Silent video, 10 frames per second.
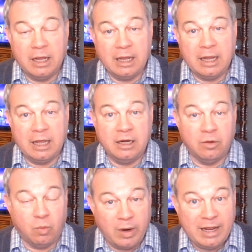And
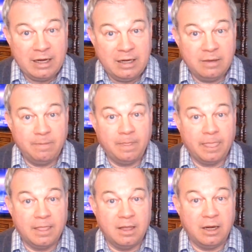in red,
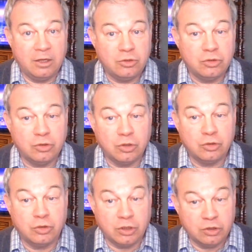it answers
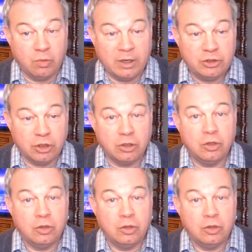this question.